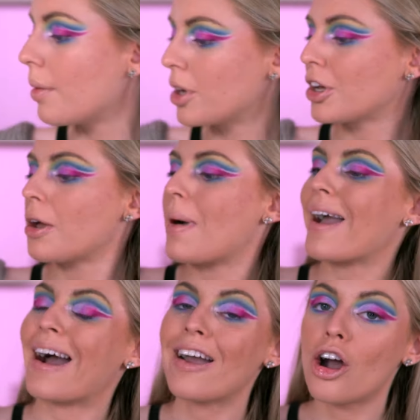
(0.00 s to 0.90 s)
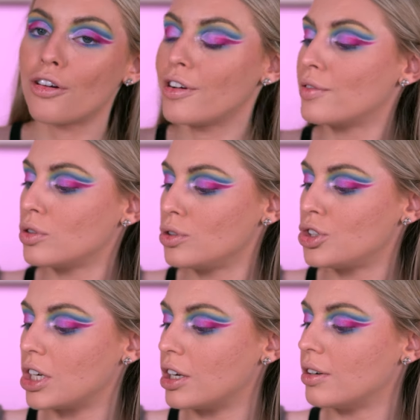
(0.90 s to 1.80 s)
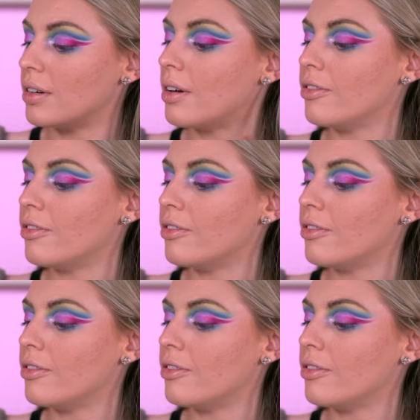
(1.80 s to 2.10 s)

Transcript: I'm going to go in my I Heart Revolution